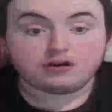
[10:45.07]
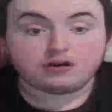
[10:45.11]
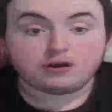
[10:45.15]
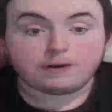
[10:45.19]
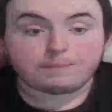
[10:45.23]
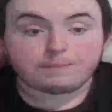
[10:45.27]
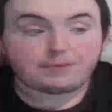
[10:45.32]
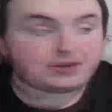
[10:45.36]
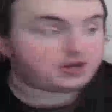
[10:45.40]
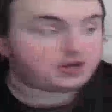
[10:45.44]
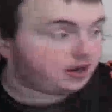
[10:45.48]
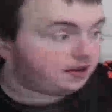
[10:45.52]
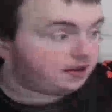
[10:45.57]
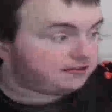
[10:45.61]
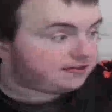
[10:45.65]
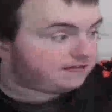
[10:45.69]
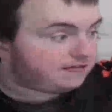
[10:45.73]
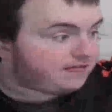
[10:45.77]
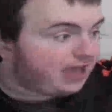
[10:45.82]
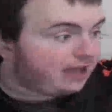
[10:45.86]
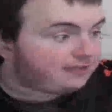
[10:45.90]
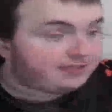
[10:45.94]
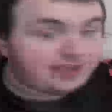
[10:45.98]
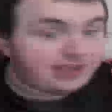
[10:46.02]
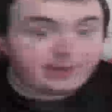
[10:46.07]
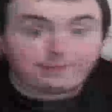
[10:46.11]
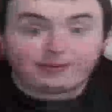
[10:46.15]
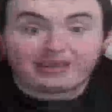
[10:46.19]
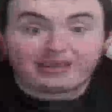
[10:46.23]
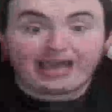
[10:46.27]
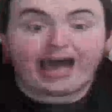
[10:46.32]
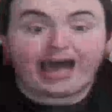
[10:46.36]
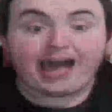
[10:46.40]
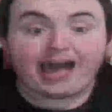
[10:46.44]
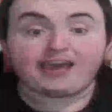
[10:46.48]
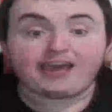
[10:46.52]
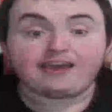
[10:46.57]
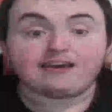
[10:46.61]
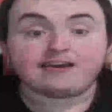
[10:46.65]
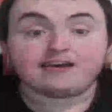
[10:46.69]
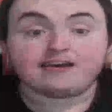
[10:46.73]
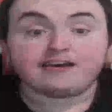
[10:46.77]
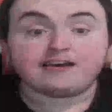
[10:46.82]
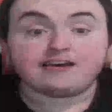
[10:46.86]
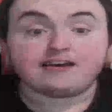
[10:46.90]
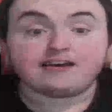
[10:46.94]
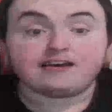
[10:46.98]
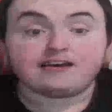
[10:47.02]
Because of that DPI,
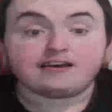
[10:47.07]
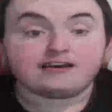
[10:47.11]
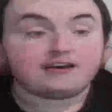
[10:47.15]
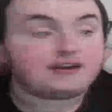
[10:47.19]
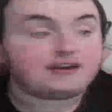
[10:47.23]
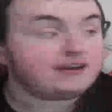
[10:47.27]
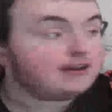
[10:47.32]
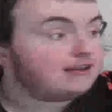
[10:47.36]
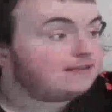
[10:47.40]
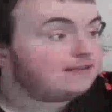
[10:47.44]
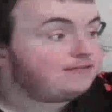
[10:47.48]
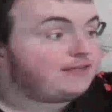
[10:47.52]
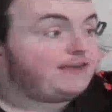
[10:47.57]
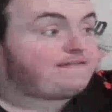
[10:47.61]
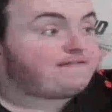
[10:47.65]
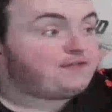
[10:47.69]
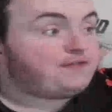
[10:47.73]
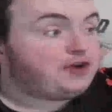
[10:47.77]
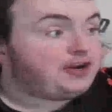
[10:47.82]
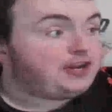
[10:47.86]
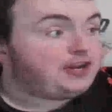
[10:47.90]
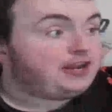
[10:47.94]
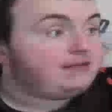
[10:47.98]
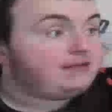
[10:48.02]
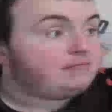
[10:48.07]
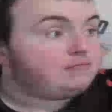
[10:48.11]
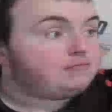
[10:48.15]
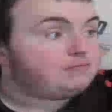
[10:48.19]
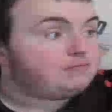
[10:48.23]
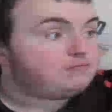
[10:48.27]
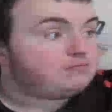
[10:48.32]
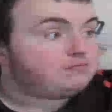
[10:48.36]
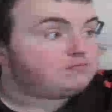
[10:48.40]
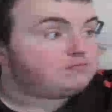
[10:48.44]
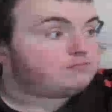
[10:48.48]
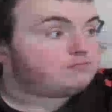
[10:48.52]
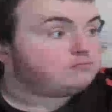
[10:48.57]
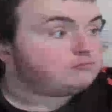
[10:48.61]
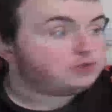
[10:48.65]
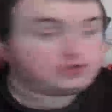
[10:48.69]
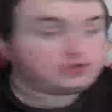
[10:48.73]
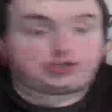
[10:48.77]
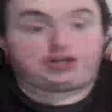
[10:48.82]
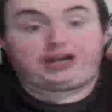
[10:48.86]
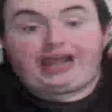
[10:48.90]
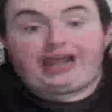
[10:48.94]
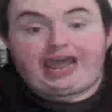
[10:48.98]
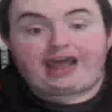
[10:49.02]
they freaking
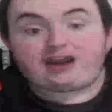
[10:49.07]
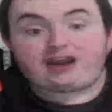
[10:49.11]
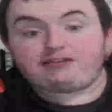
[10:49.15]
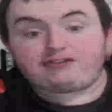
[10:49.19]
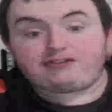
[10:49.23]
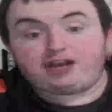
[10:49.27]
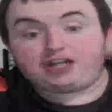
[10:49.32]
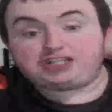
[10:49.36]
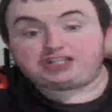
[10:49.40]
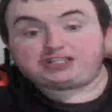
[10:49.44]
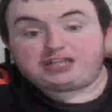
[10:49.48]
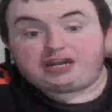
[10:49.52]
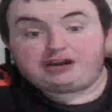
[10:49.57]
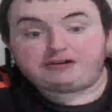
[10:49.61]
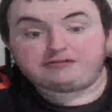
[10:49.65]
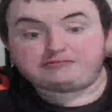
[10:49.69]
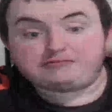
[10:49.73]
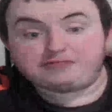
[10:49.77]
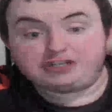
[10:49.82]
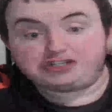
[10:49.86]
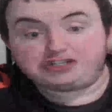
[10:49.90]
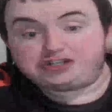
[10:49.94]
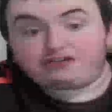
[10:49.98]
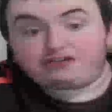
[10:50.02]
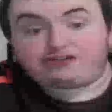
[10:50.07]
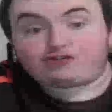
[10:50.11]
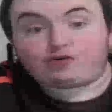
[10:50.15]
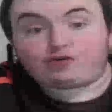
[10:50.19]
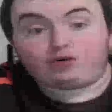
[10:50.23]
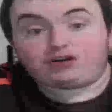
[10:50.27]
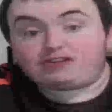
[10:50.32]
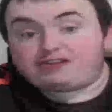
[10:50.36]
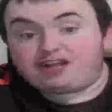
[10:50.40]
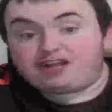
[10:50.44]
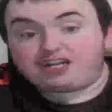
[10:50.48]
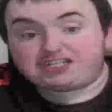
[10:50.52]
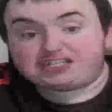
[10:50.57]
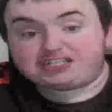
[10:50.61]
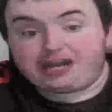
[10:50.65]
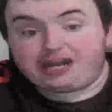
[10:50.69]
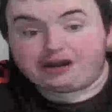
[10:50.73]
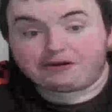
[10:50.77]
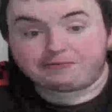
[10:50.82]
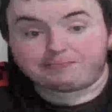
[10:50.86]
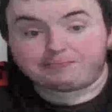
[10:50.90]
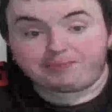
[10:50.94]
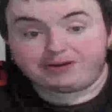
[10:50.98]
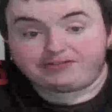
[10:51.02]
should have had a touchdown. They should have scored a
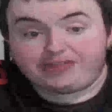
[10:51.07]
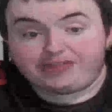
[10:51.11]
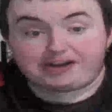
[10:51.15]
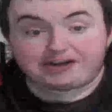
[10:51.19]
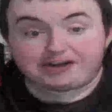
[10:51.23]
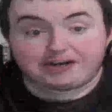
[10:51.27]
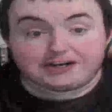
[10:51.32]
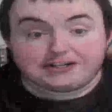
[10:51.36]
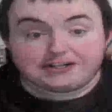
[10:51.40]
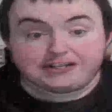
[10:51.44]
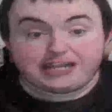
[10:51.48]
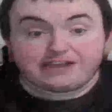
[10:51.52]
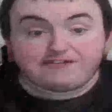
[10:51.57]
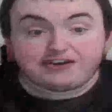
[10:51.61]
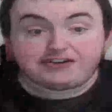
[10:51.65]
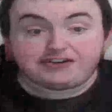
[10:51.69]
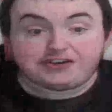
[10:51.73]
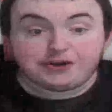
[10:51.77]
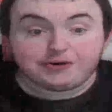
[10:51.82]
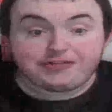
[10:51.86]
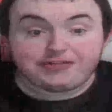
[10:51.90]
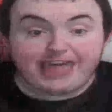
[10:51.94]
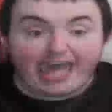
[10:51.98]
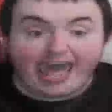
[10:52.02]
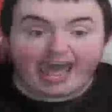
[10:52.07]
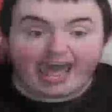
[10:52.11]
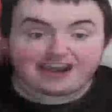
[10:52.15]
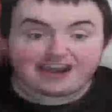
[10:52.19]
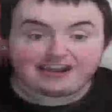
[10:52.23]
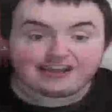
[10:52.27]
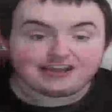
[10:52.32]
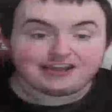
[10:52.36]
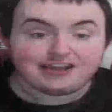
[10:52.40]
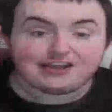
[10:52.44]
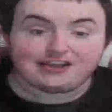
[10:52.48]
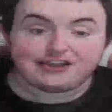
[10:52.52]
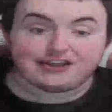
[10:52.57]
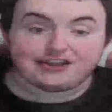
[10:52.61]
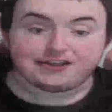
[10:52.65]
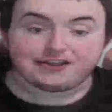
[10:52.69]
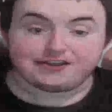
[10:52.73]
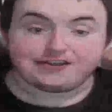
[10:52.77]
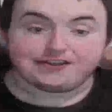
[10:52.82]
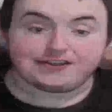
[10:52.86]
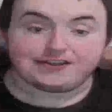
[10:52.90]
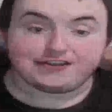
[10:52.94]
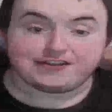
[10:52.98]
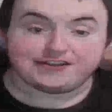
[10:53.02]
touchdown, but they couldn't even do that.
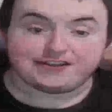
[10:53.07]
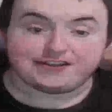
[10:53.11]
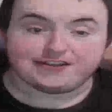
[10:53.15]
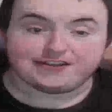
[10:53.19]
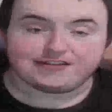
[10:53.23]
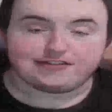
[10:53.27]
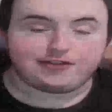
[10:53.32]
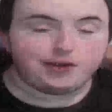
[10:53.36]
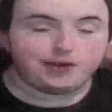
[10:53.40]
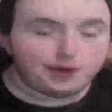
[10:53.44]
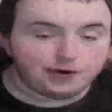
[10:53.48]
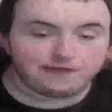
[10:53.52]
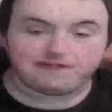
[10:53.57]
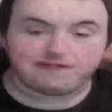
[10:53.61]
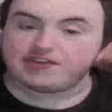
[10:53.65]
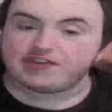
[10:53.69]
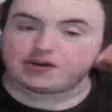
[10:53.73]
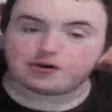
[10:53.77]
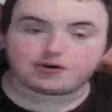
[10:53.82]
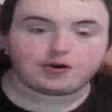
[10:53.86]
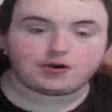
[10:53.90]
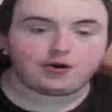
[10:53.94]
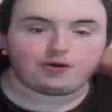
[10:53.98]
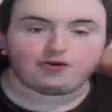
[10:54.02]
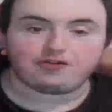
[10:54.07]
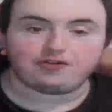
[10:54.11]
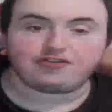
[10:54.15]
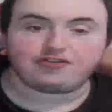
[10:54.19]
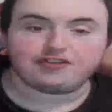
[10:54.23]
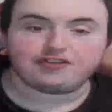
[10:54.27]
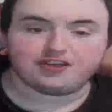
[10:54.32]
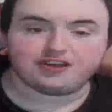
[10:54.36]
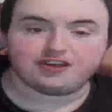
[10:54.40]
2 field goals.